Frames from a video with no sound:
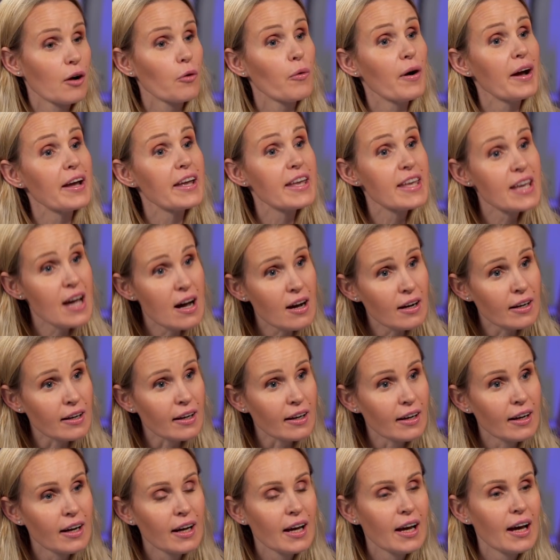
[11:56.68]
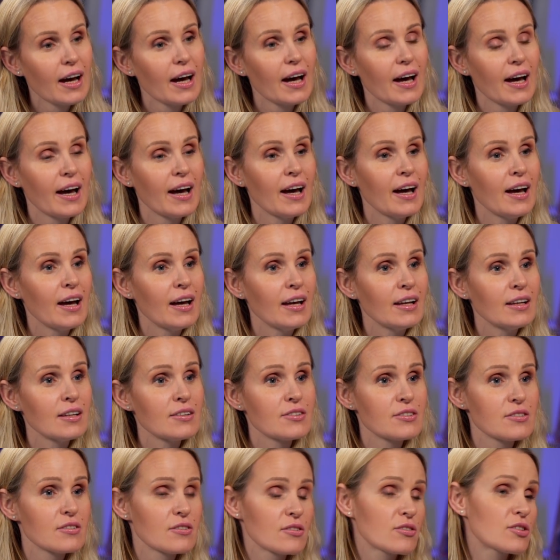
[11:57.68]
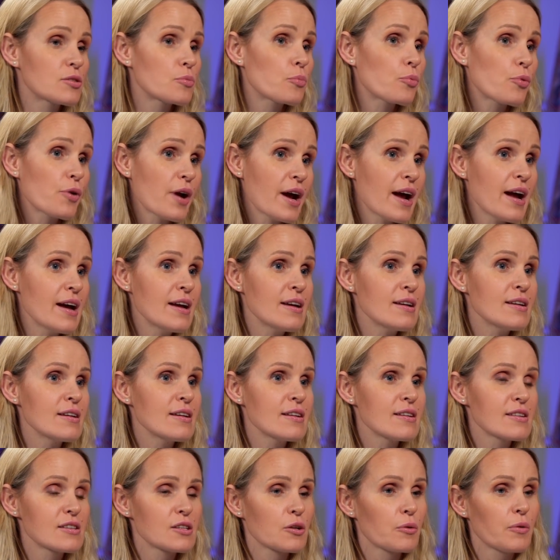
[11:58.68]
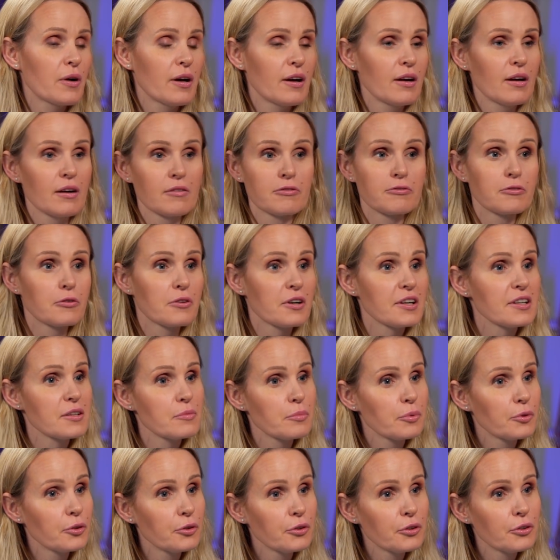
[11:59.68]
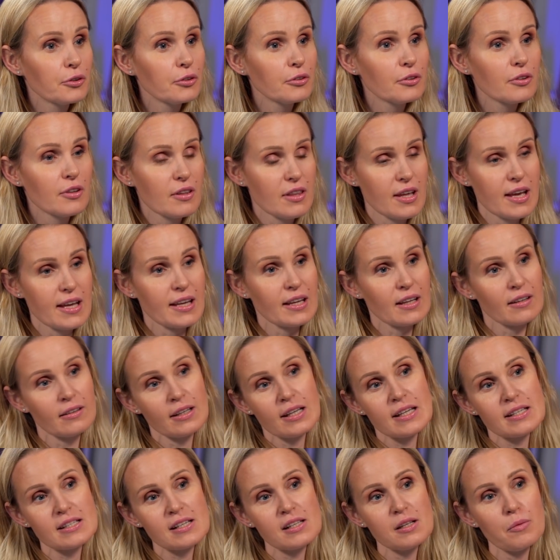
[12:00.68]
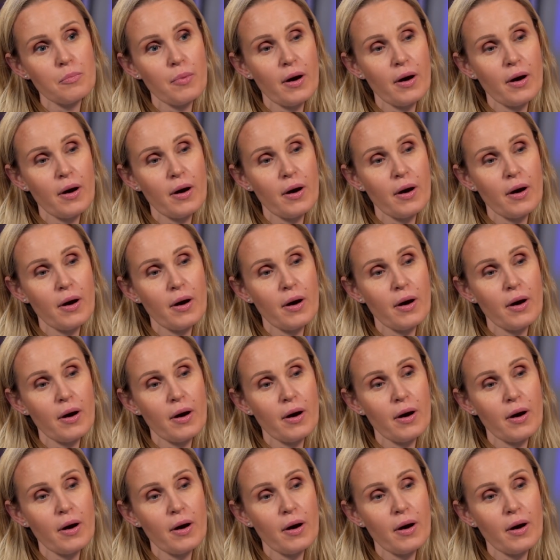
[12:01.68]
quite young, and the spray is quite affordable. They can easily